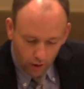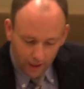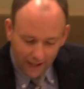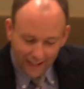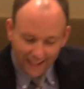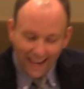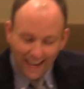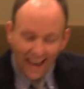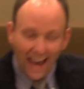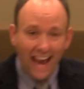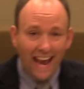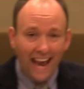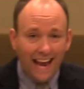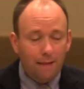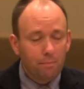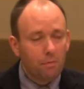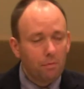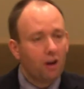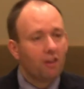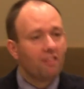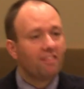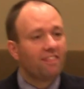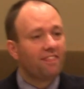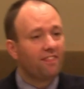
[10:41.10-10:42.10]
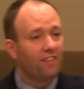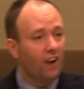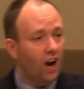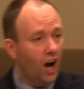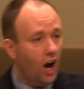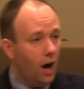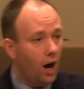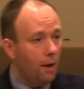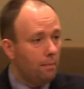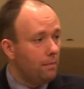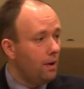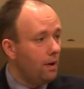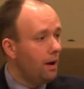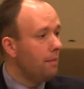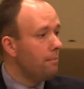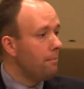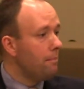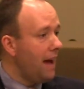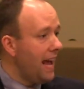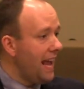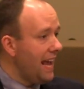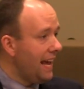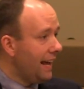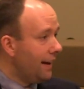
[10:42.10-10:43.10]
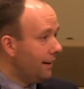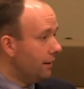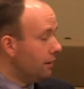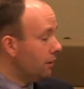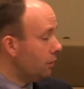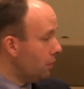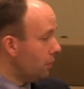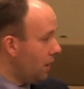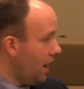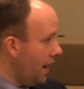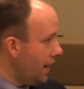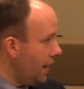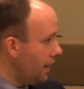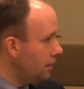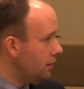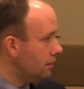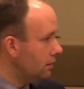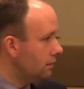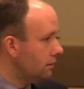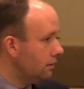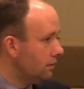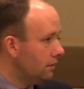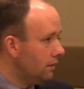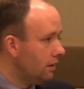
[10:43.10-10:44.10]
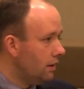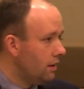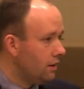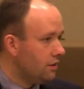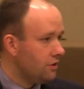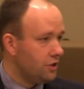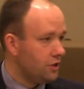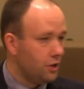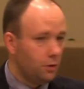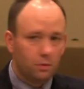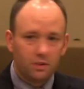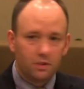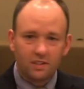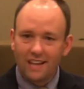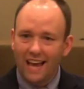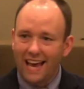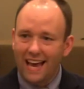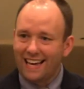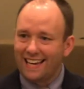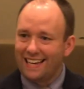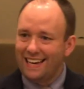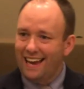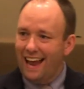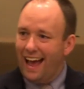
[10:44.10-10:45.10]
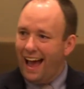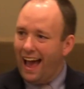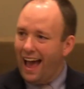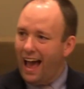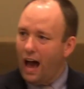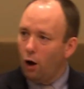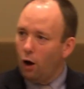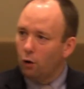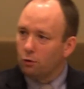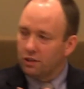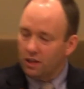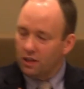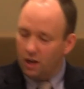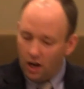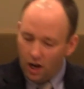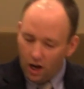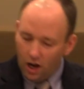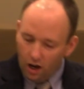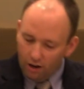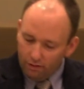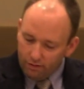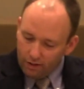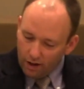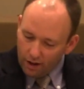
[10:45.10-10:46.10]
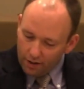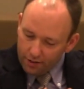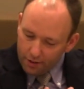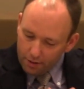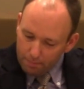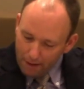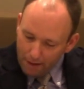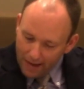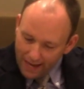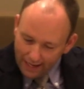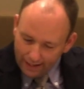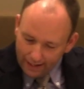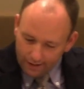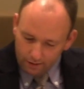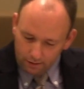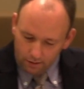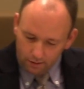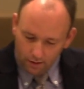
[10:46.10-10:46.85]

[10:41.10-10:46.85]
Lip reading: came from man, right? She was taken out of the man.